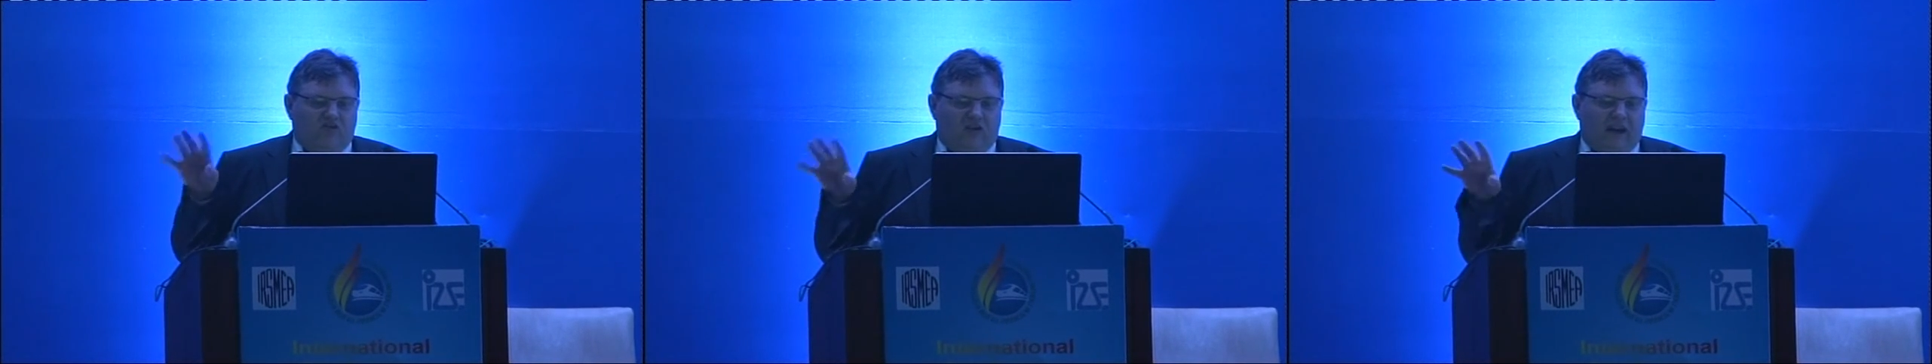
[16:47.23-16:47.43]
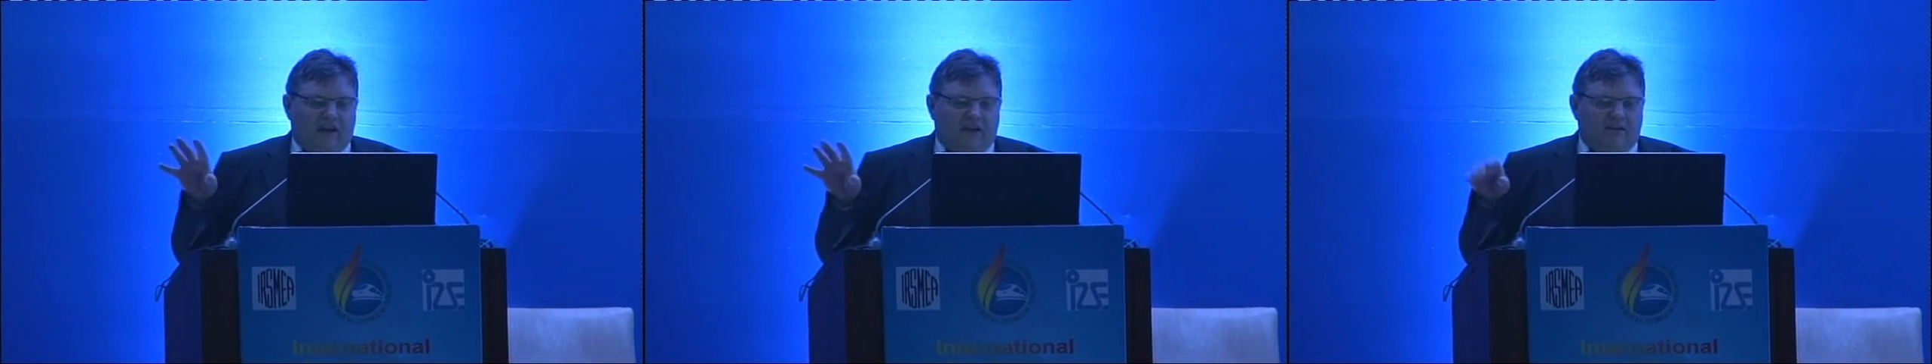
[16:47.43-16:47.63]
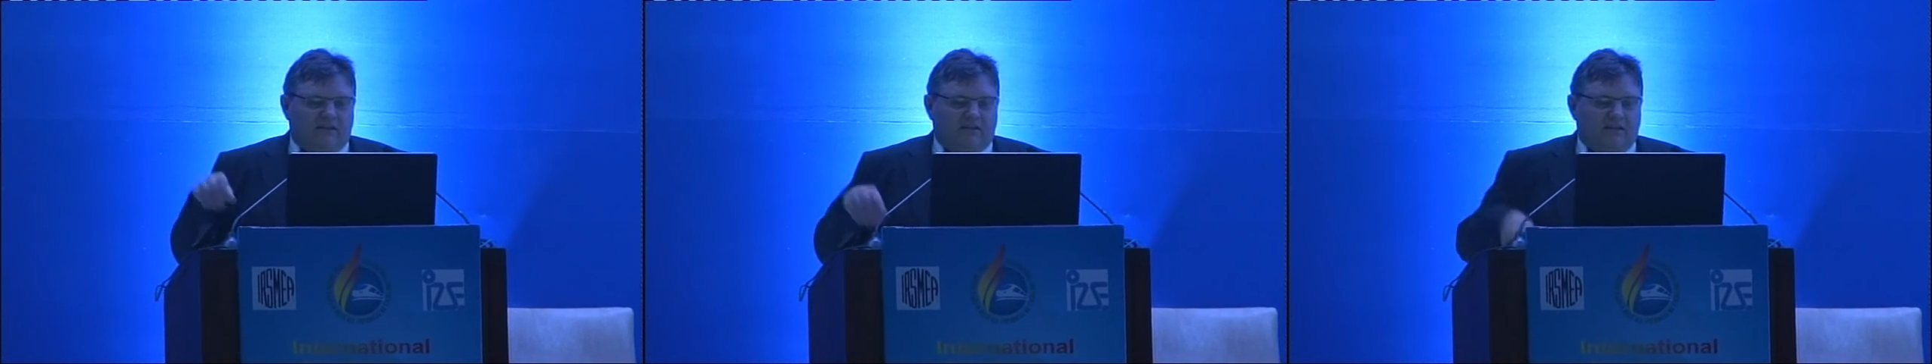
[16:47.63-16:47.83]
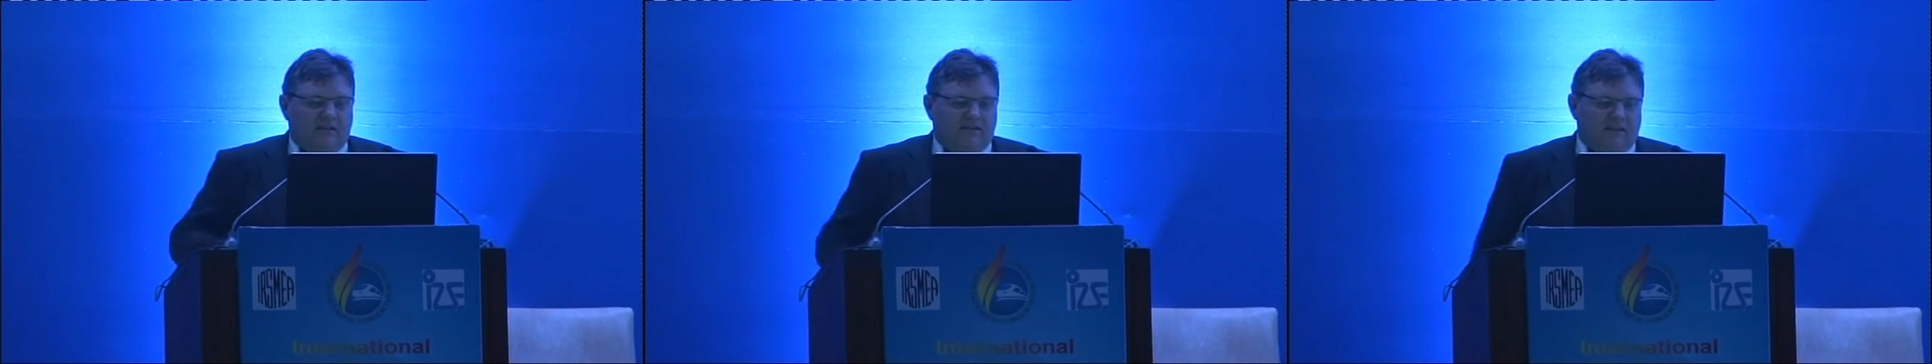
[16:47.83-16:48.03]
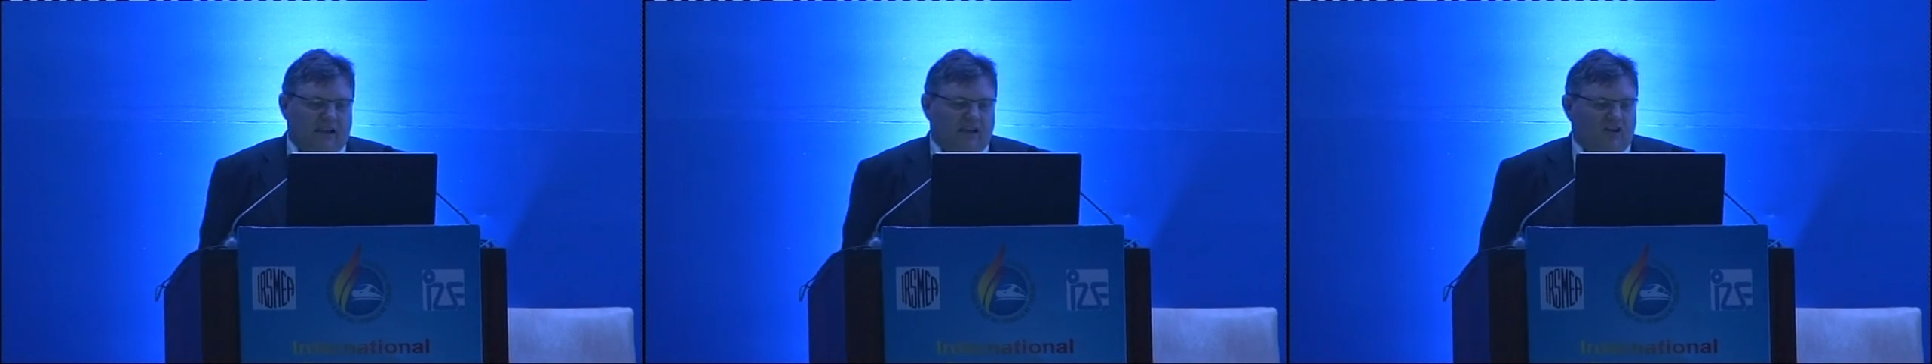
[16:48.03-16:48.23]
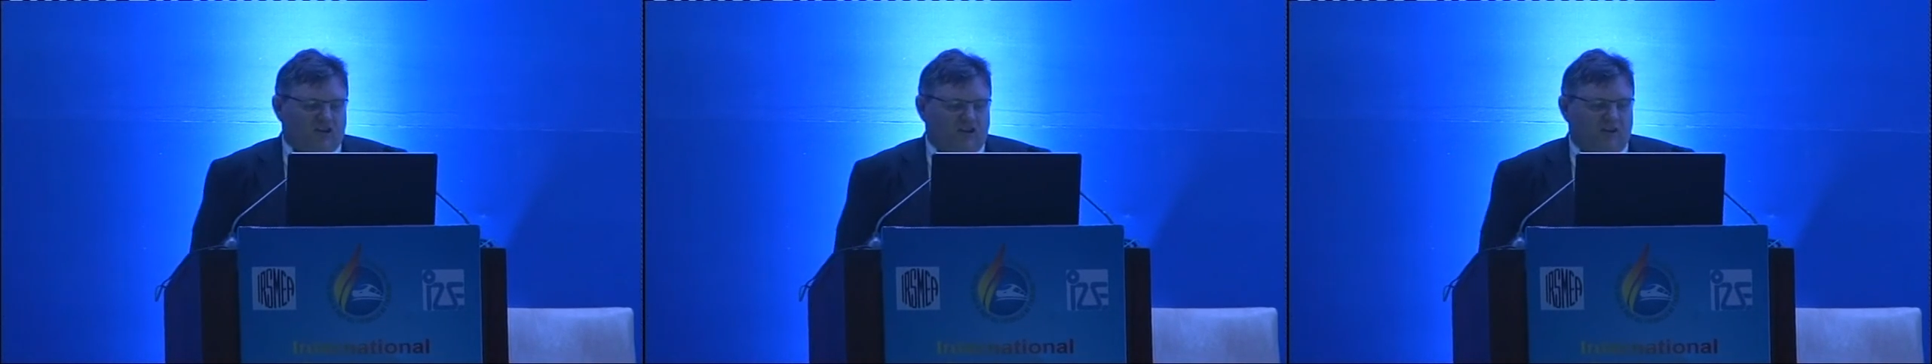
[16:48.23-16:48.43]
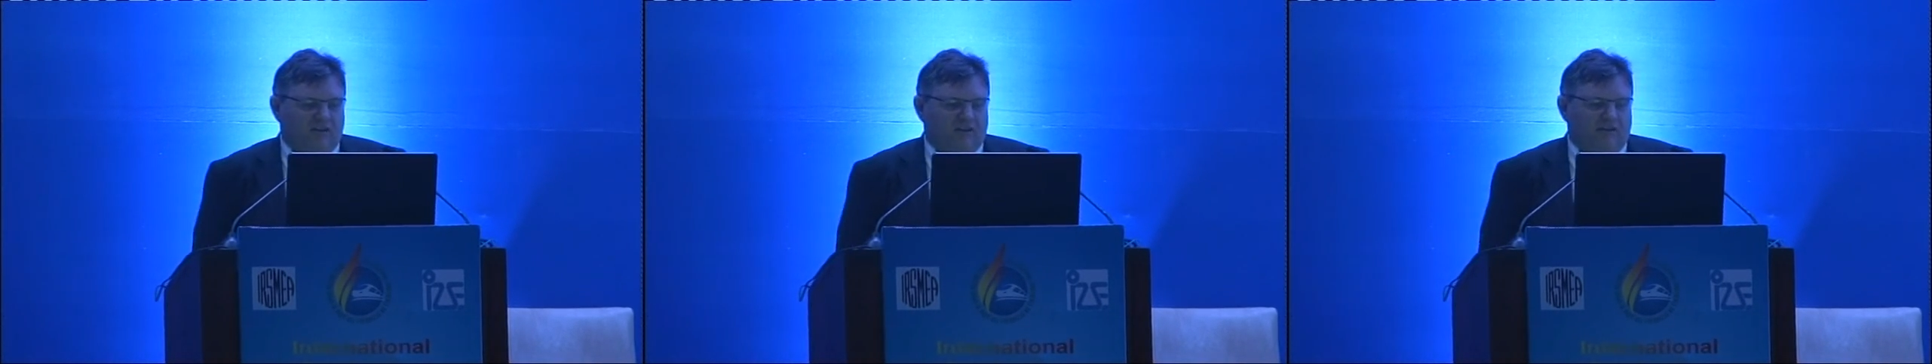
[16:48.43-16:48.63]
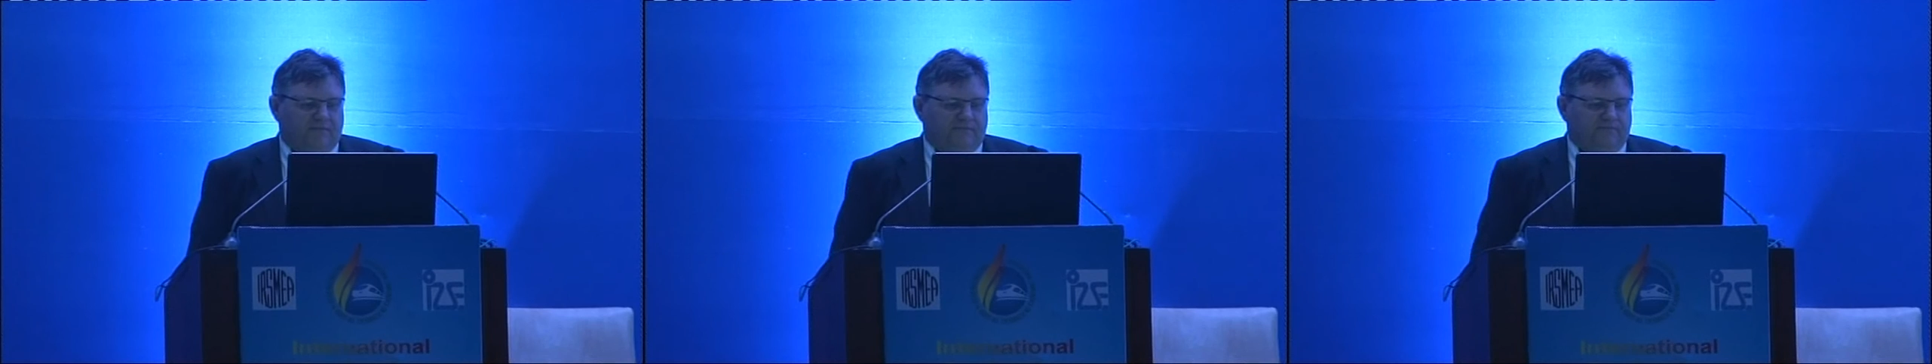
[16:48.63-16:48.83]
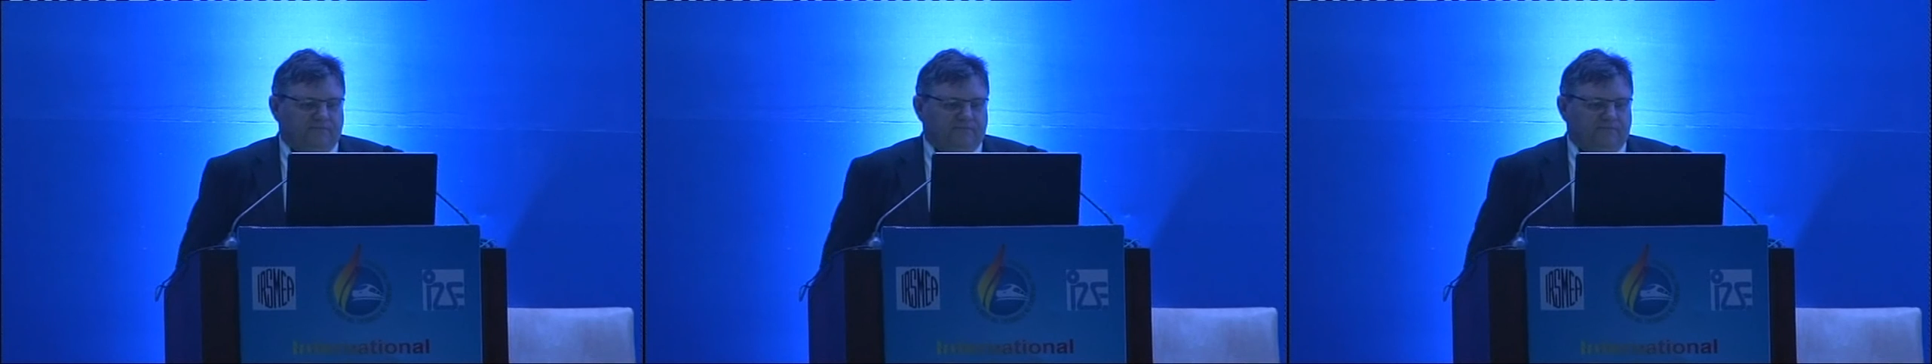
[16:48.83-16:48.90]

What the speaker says: tracks sections.